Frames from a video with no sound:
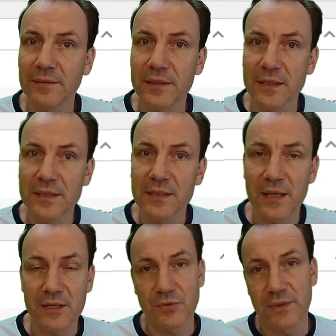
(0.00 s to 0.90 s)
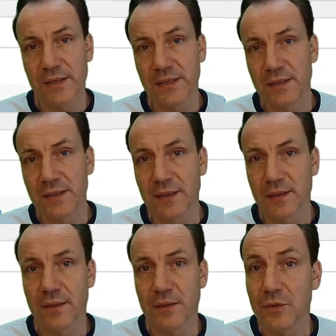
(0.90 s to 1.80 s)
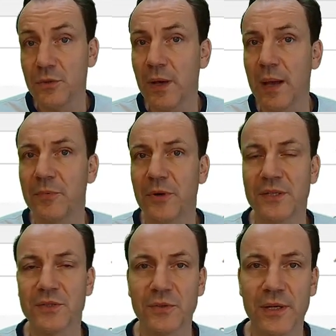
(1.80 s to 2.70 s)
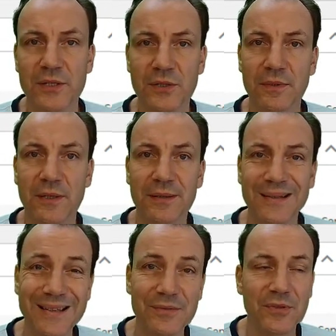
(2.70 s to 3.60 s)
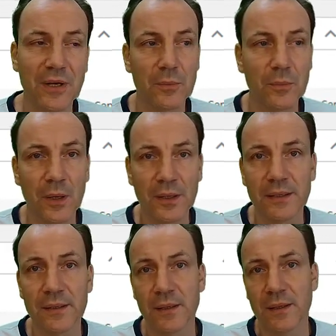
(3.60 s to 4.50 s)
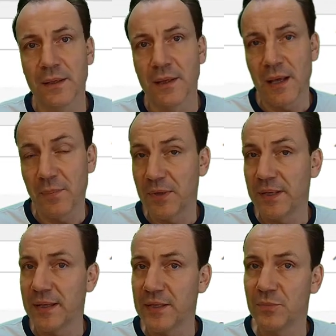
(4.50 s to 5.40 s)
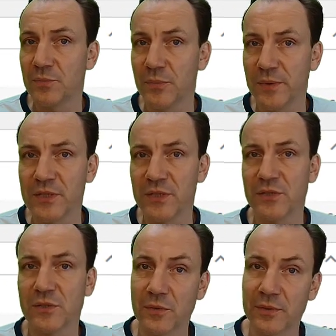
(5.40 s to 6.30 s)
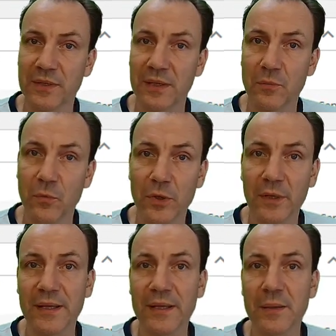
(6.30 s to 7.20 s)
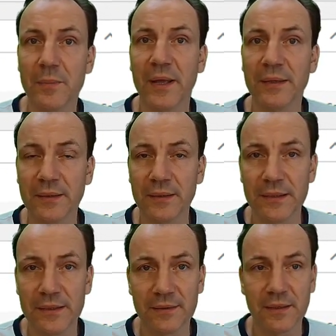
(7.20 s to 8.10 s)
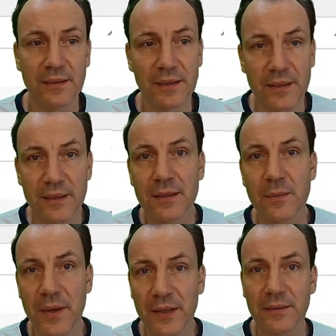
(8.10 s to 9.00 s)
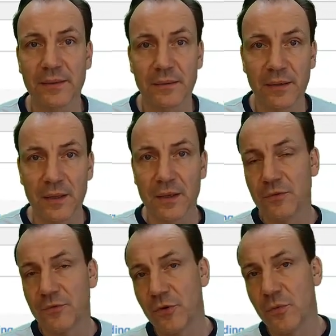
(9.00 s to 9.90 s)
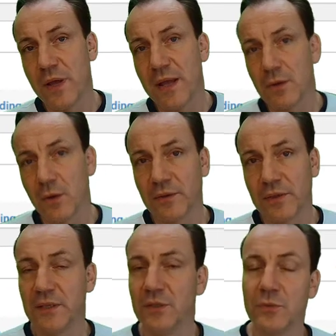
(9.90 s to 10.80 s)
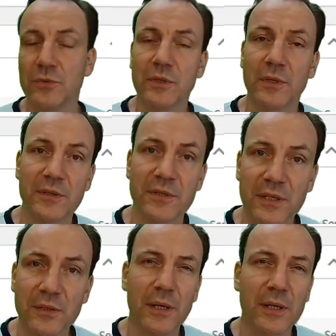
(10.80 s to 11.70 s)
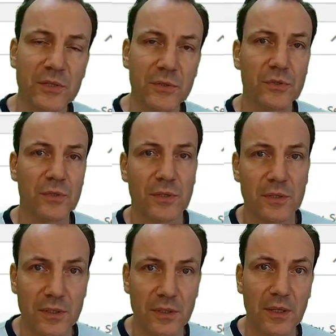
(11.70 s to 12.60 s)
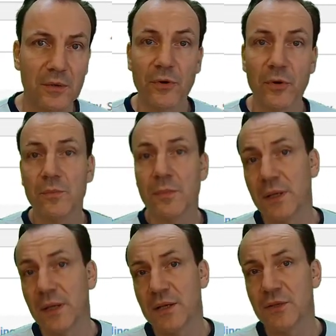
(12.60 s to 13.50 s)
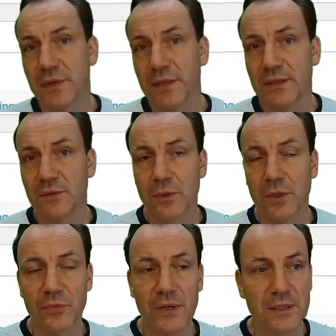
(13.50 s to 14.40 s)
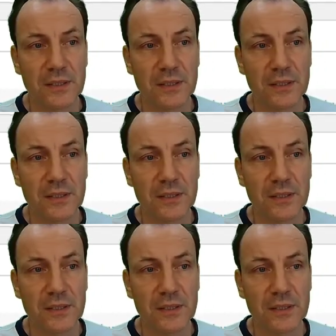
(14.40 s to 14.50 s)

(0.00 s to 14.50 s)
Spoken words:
in Azure AD a new app registration that gives our plugin application permissions, so it can work independently. It can independent from a logged in user, synchronize users from Azure AD to WordPress.